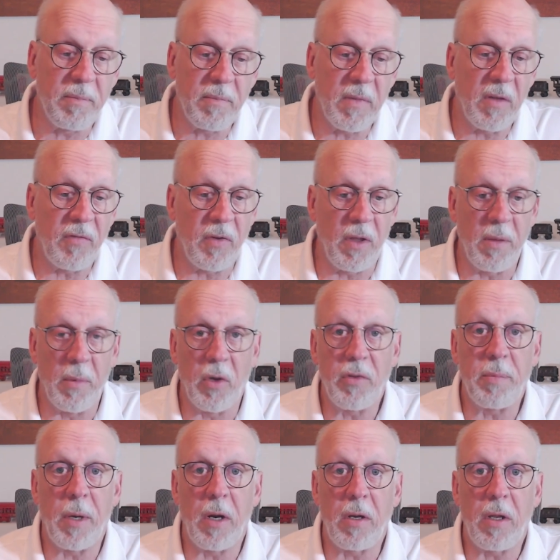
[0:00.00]
for the
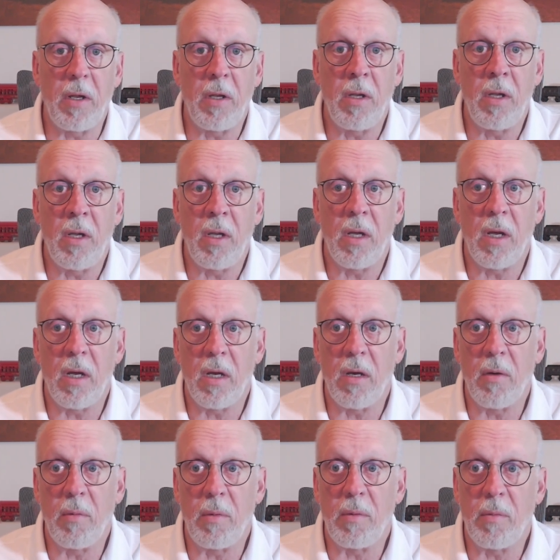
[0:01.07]
most part
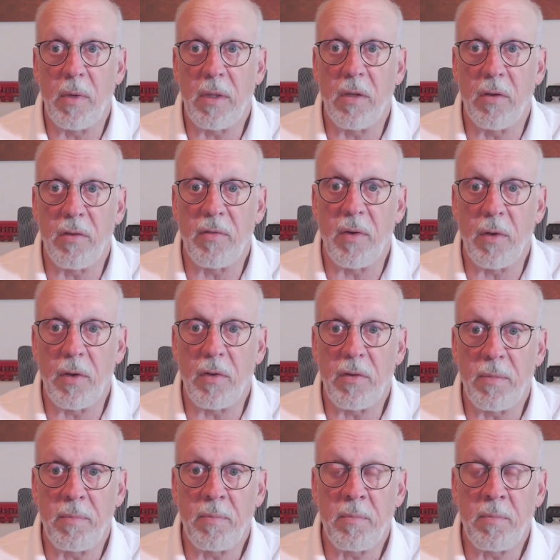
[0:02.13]
with those photos.